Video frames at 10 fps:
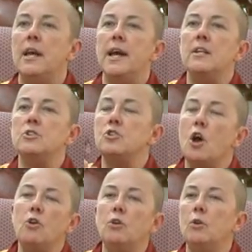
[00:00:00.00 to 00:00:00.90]
And it's a
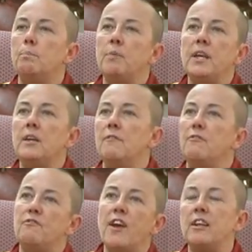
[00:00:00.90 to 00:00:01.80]
total, big,
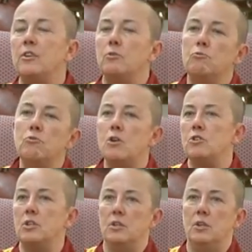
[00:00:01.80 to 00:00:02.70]
fat,
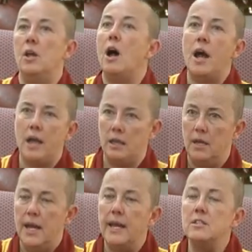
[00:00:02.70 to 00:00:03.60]
rotten lie.
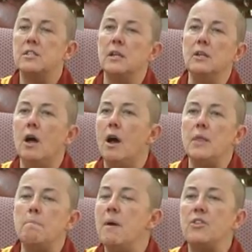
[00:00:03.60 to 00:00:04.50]
And it's the
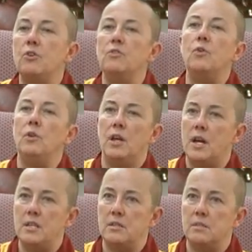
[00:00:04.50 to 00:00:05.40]
mother of all
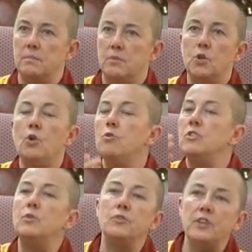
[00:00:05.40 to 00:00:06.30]
lies, the cause
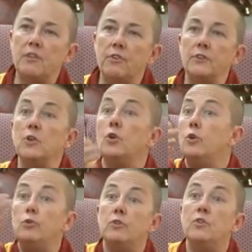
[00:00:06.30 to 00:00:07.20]
of all suffering, the
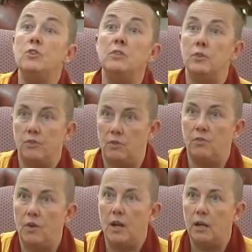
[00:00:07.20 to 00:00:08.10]
cause of universes,
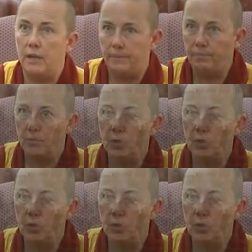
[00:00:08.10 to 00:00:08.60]
finally, the